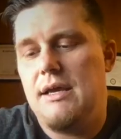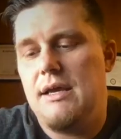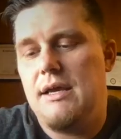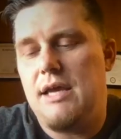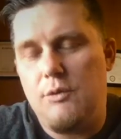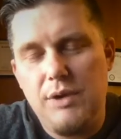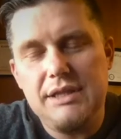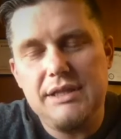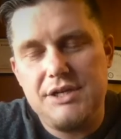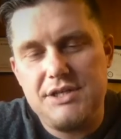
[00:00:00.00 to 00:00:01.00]
Can we
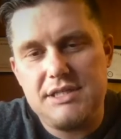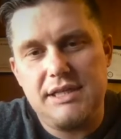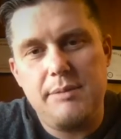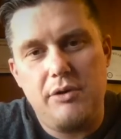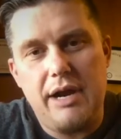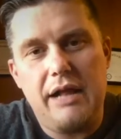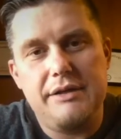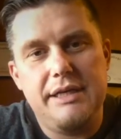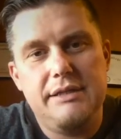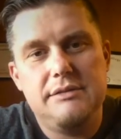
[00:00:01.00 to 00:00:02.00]
legislate
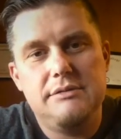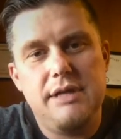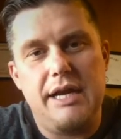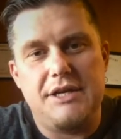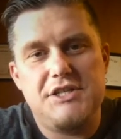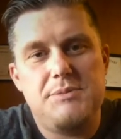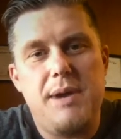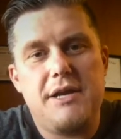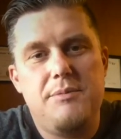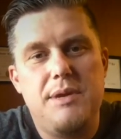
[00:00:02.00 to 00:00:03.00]
morality and
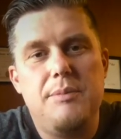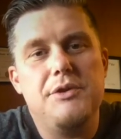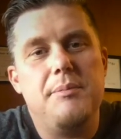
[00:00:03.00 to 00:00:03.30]
expect people to